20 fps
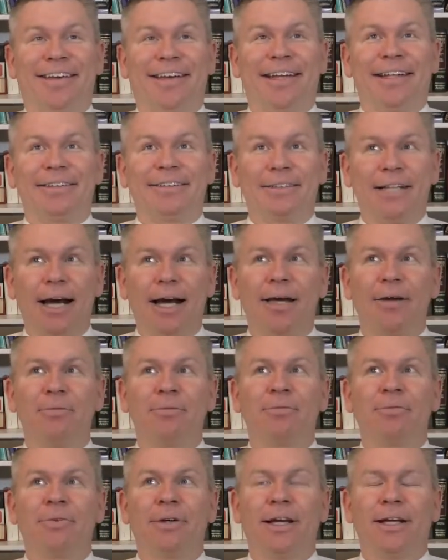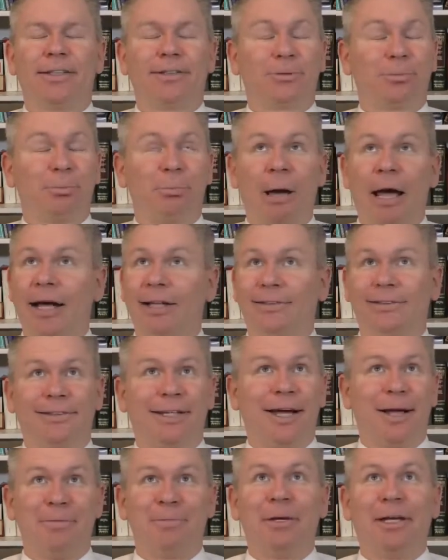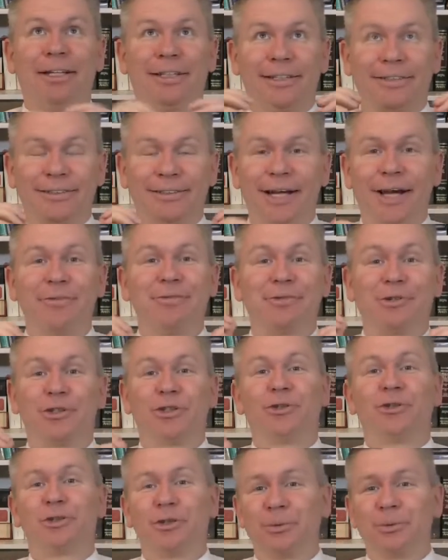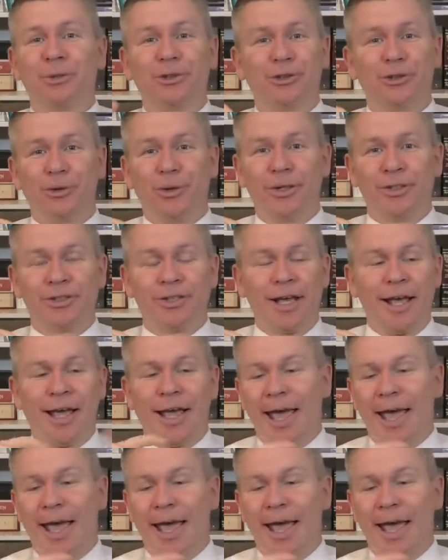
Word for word: It's time, it's past time. It is time for you to rejoice.